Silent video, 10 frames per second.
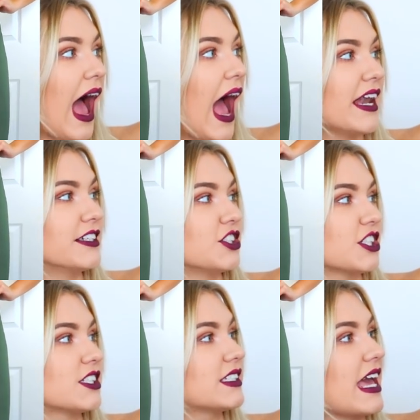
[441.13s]
And
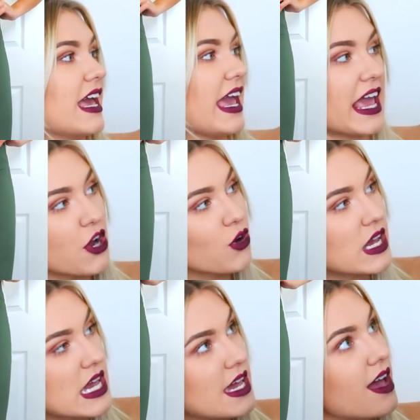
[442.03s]
just
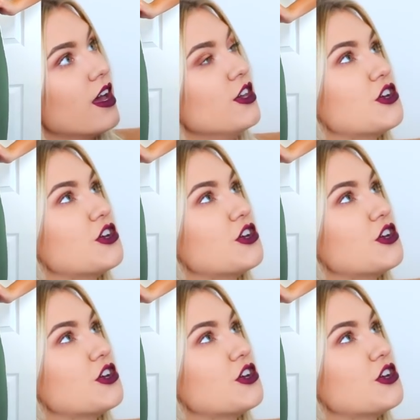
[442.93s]
airy,